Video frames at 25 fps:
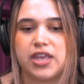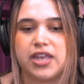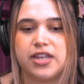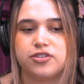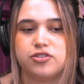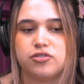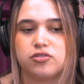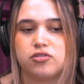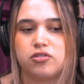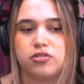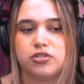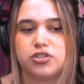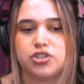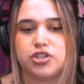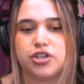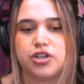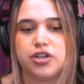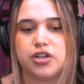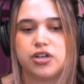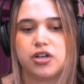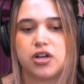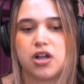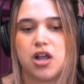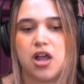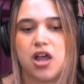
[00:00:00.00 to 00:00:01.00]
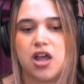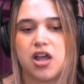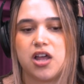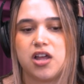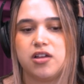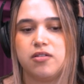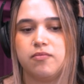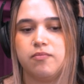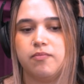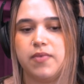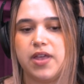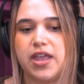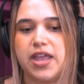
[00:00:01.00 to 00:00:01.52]
cancel culture
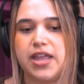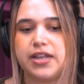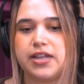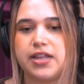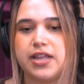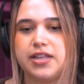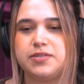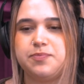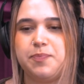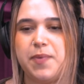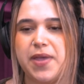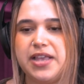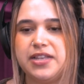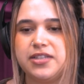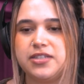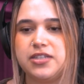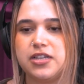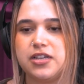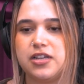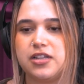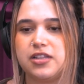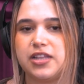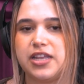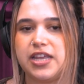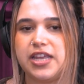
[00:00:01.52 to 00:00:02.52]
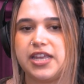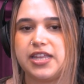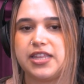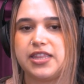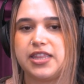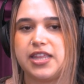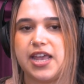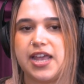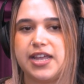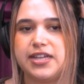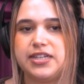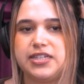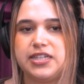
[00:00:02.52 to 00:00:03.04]
it is basically
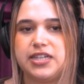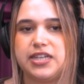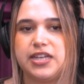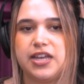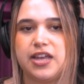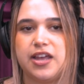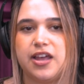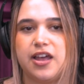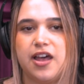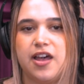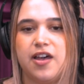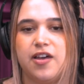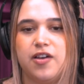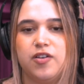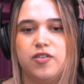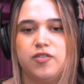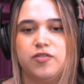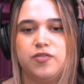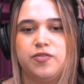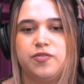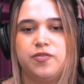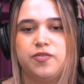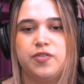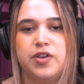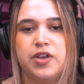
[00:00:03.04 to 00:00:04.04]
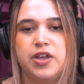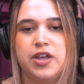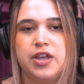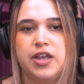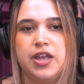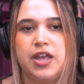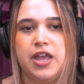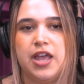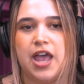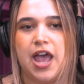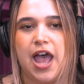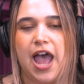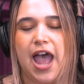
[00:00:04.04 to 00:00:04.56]
the idea of,
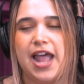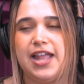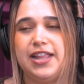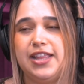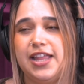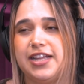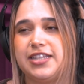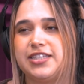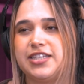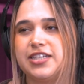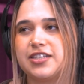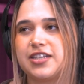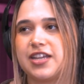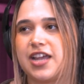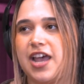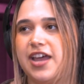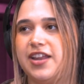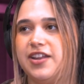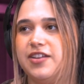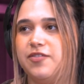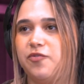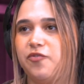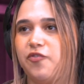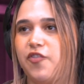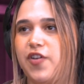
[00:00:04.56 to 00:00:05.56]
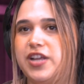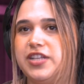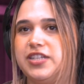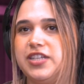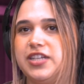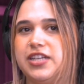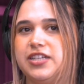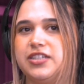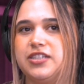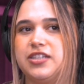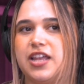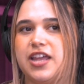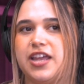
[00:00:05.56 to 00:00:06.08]
I like to kind of phrase it
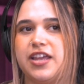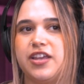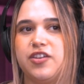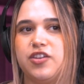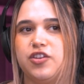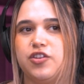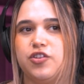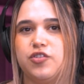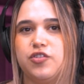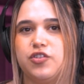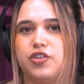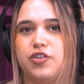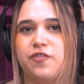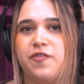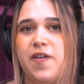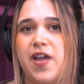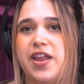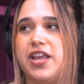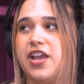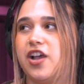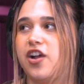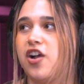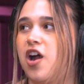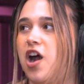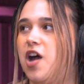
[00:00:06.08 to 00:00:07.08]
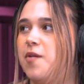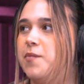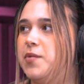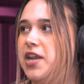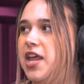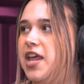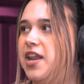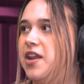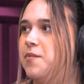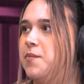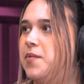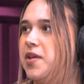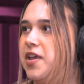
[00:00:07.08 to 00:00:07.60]
as like you're finding a common
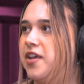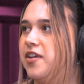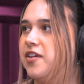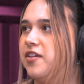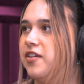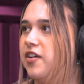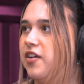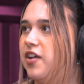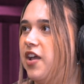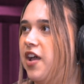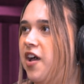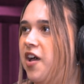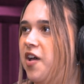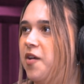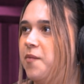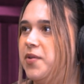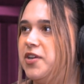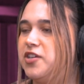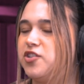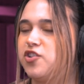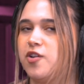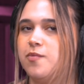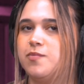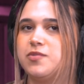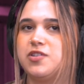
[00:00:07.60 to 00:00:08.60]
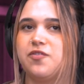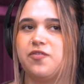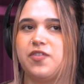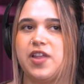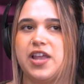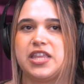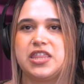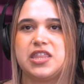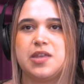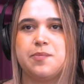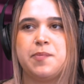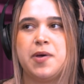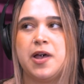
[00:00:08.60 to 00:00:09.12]
enemy in terms of
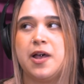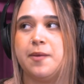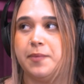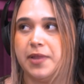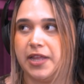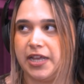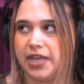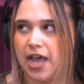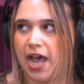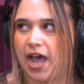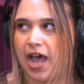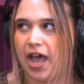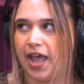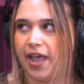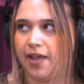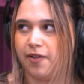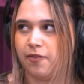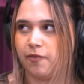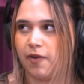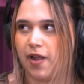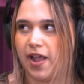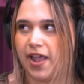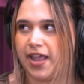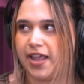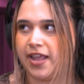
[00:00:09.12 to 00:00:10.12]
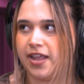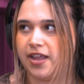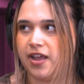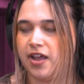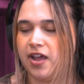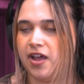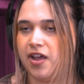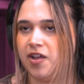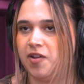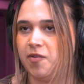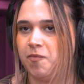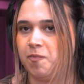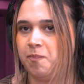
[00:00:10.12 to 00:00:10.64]
like the public eye, right?
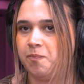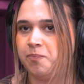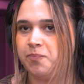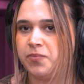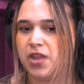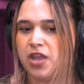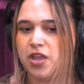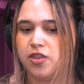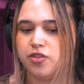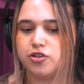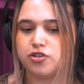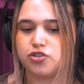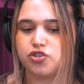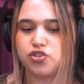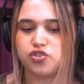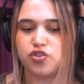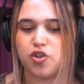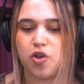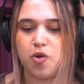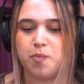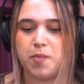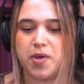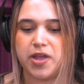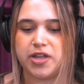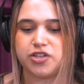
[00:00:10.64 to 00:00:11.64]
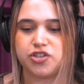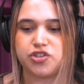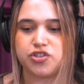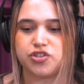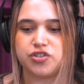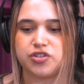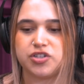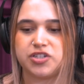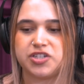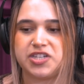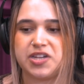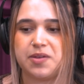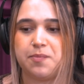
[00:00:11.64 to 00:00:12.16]
There's so
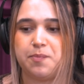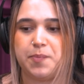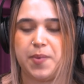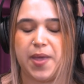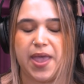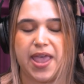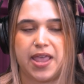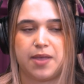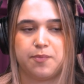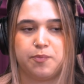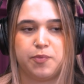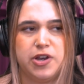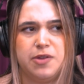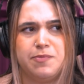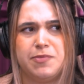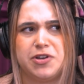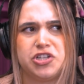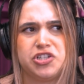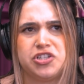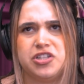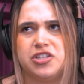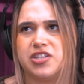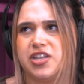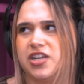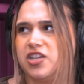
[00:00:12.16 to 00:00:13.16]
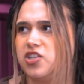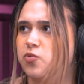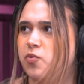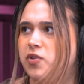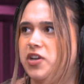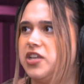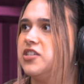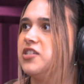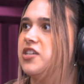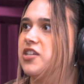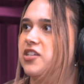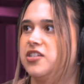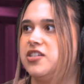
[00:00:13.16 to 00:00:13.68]
much debate pretty much since like
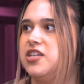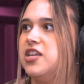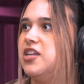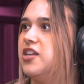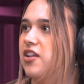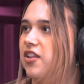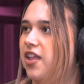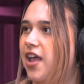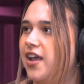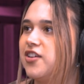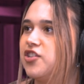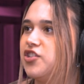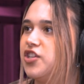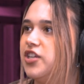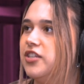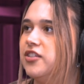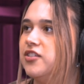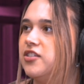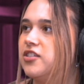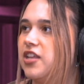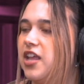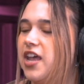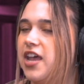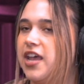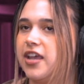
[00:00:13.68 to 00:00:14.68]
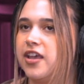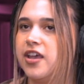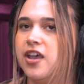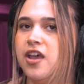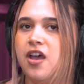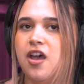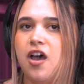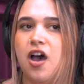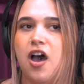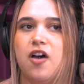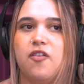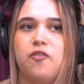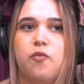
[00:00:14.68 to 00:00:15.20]
2016 elections, like
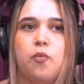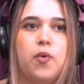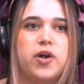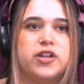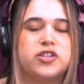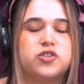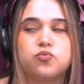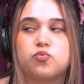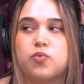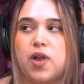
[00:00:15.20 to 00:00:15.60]
of what's